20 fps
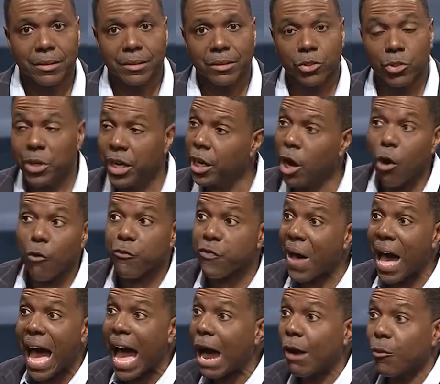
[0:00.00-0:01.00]
You ain't gonna
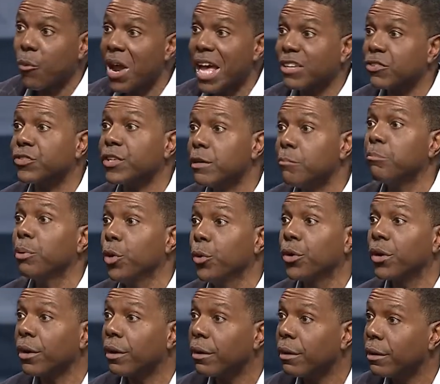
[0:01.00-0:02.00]
find rest in
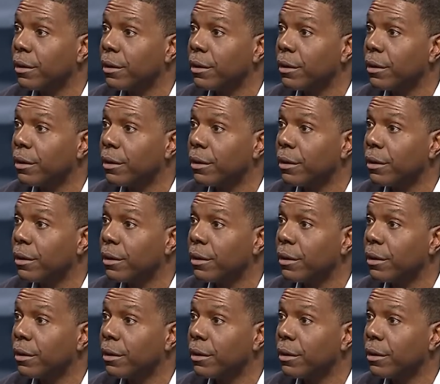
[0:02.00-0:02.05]
Buddha.